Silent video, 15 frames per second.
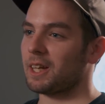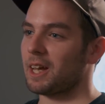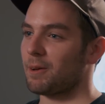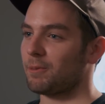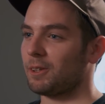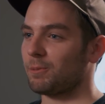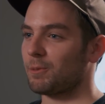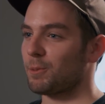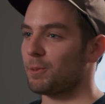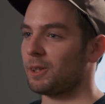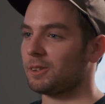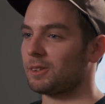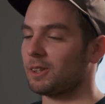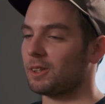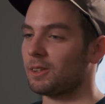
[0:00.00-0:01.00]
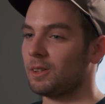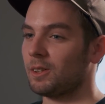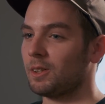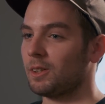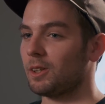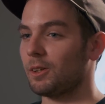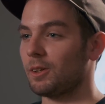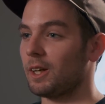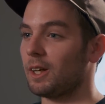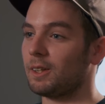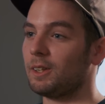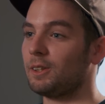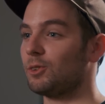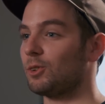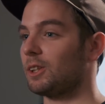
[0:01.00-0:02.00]
cabinet. My buddy's like, oh, hey,
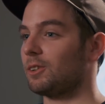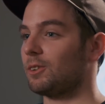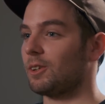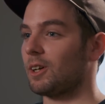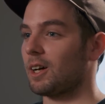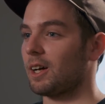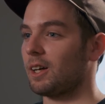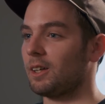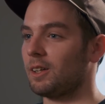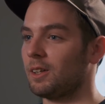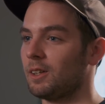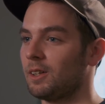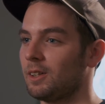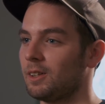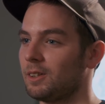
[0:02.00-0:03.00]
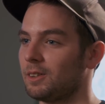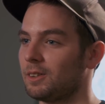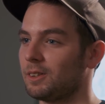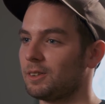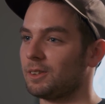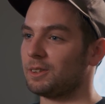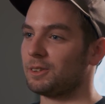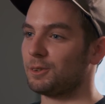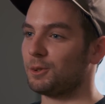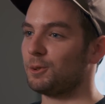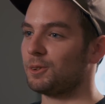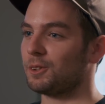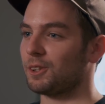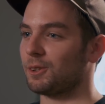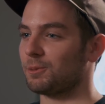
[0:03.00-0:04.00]
these will get you high. Let's
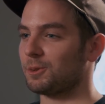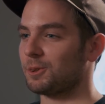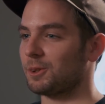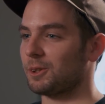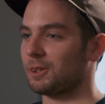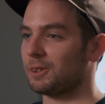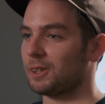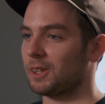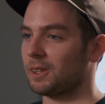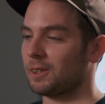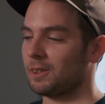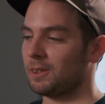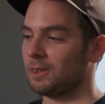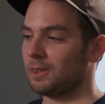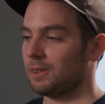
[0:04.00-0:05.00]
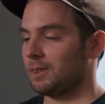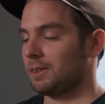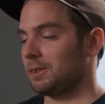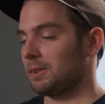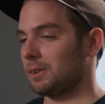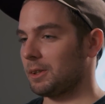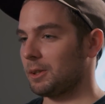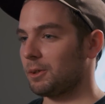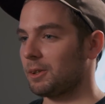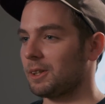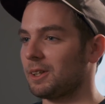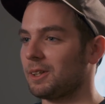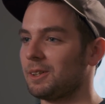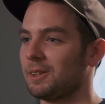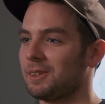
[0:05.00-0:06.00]
do some. So I was like,
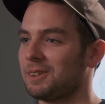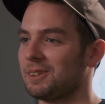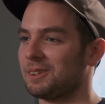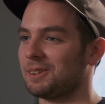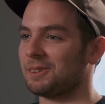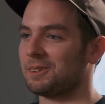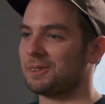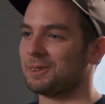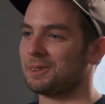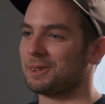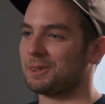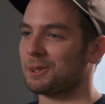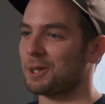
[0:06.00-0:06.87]
okay, you know, you